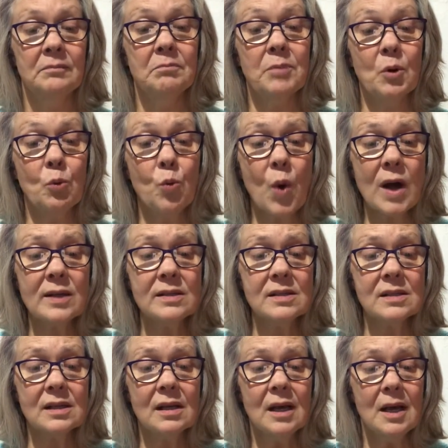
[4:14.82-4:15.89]
But
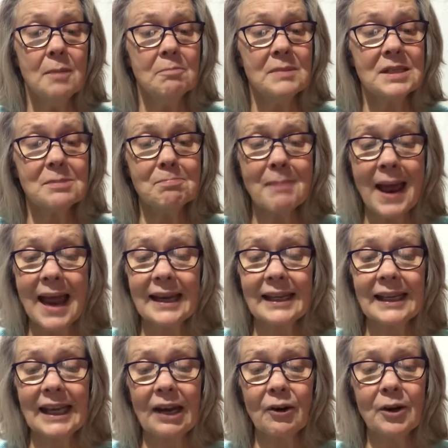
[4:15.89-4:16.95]
once Miss
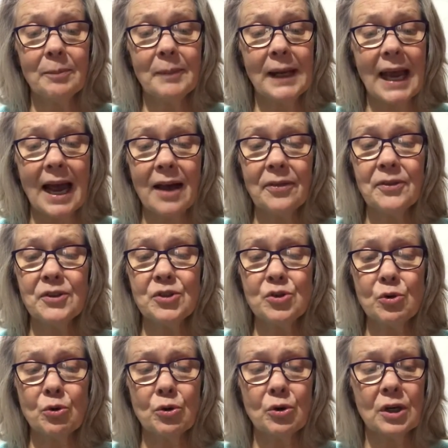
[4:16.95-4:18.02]
Mac carried me out the
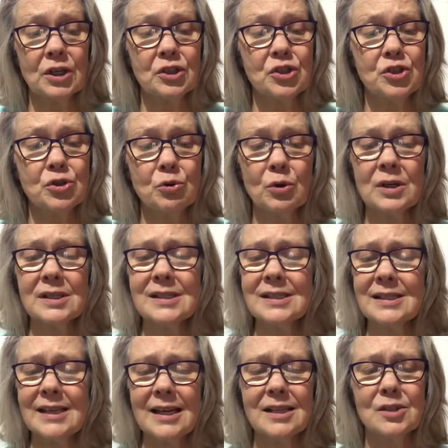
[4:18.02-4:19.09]
door a short
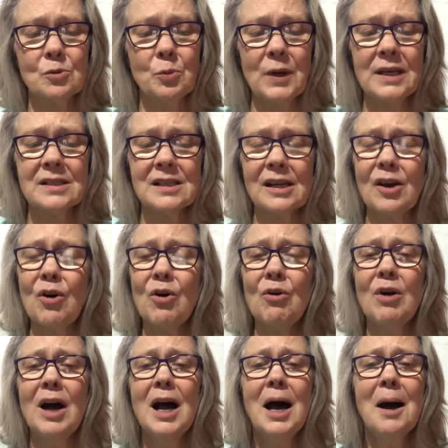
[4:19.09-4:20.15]
6 weeks
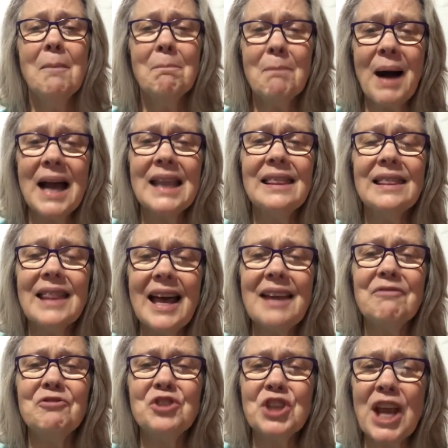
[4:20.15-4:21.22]
ago, my
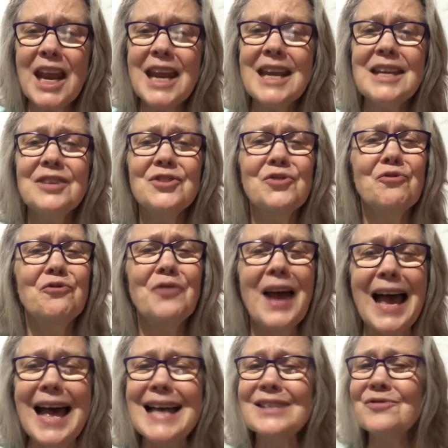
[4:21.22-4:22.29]
life changed
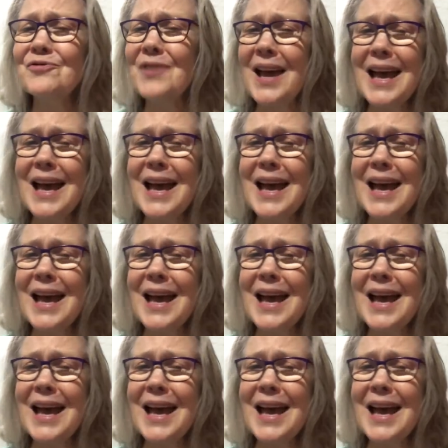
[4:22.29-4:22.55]
fast.